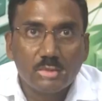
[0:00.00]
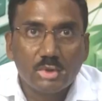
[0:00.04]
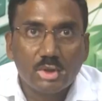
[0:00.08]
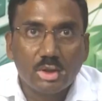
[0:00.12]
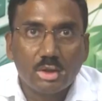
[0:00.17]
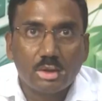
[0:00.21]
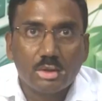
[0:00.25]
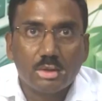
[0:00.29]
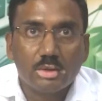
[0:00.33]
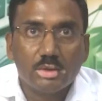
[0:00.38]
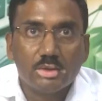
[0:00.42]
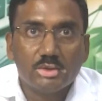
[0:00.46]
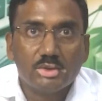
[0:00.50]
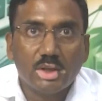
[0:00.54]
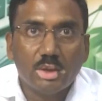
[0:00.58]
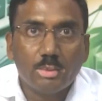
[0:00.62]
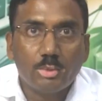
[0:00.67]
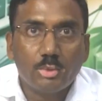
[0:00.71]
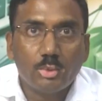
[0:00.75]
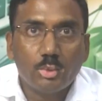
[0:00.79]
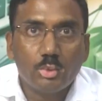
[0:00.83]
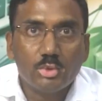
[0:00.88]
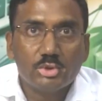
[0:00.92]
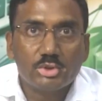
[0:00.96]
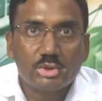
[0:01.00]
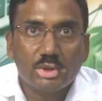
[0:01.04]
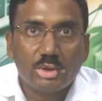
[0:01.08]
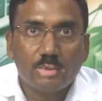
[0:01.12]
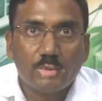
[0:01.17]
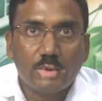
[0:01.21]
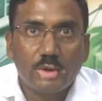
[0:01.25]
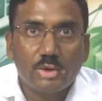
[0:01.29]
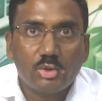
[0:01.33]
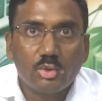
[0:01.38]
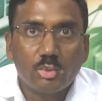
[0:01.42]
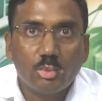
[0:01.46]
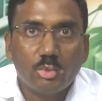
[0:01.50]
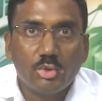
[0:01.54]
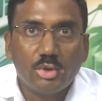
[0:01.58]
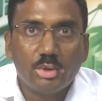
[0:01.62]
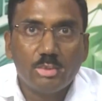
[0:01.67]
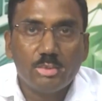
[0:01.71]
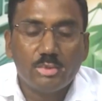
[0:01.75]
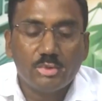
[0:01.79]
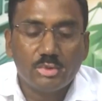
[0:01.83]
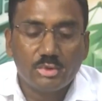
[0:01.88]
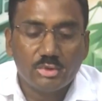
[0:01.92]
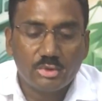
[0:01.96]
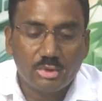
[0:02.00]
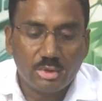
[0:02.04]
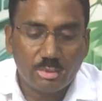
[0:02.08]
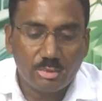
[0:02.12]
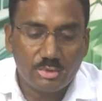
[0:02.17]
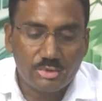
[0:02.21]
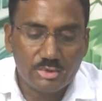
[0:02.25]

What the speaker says: Then job roles of automotive service